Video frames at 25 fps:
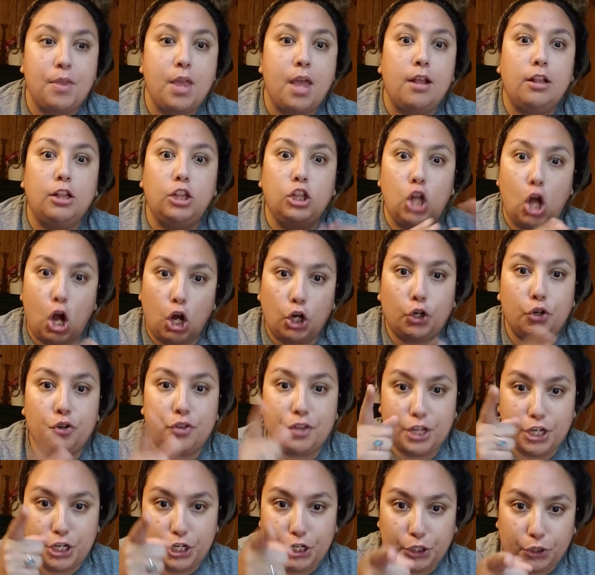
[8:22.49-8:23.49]
longer
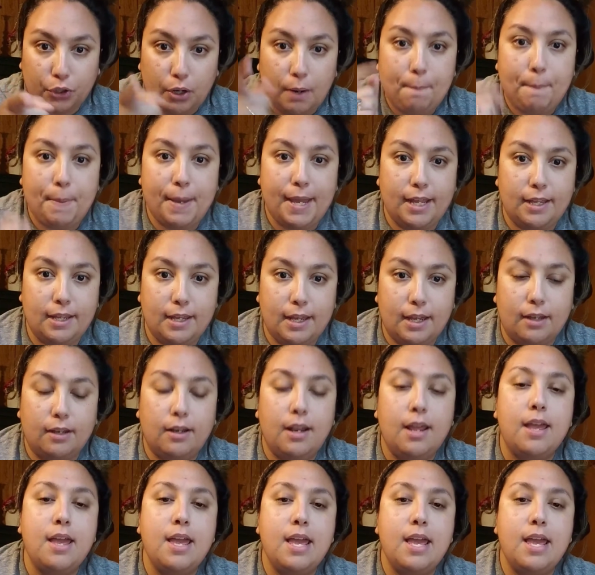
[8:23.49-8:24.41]
than your opinion